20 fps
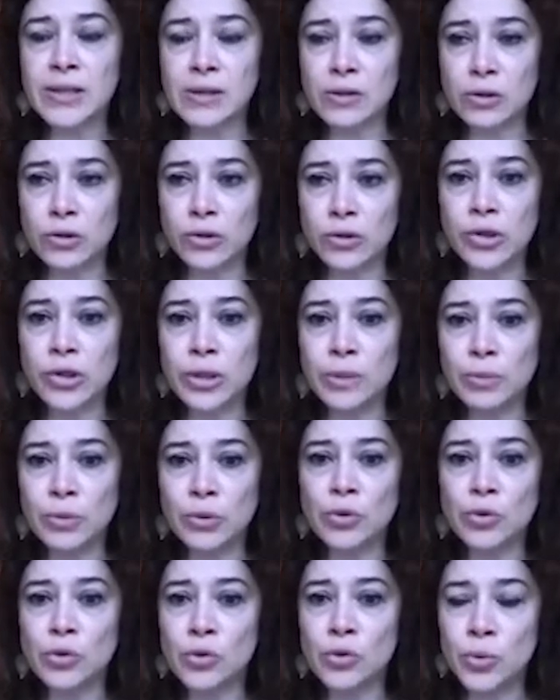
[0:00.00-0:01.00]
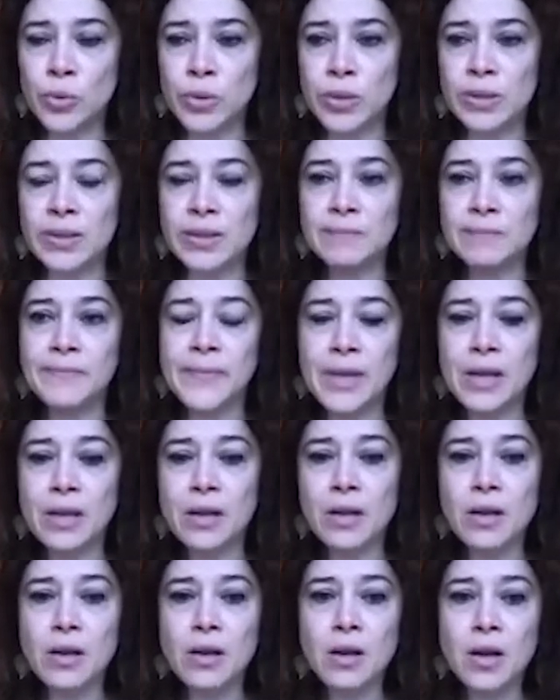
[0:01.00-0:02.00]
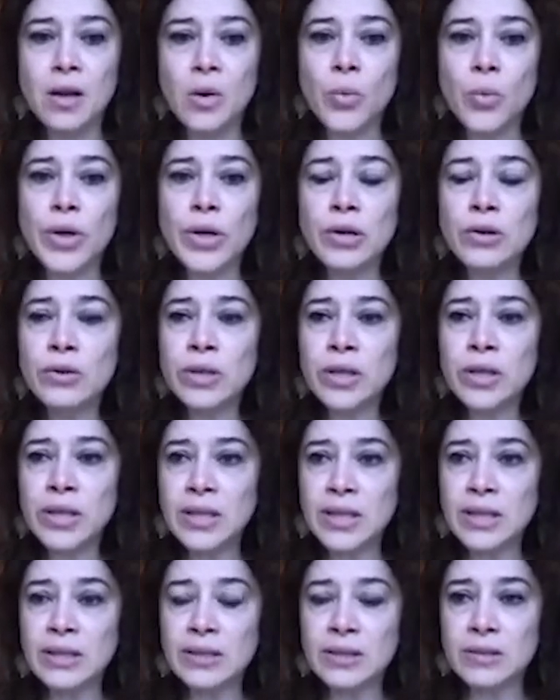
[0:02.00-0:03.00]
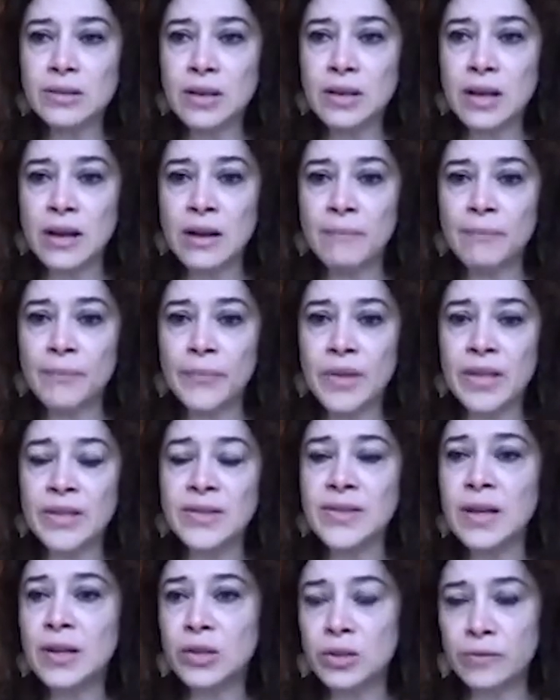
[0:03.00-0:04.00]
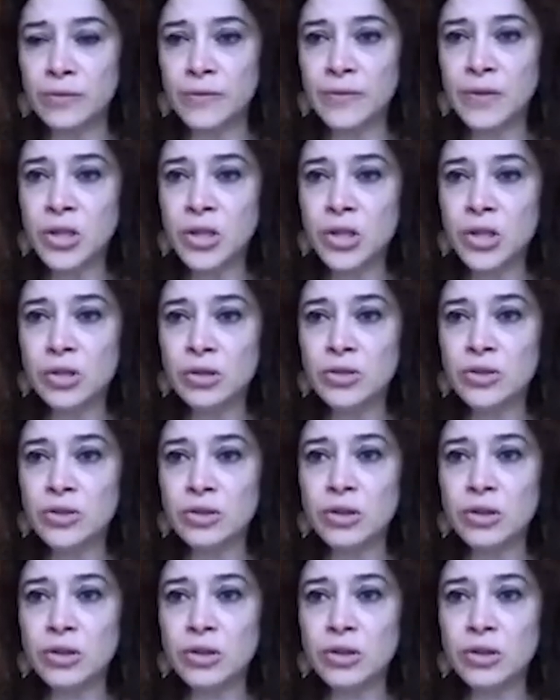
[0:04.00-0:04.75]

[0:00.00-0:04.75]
can contribute to it. We're looking at the sector of fisheries,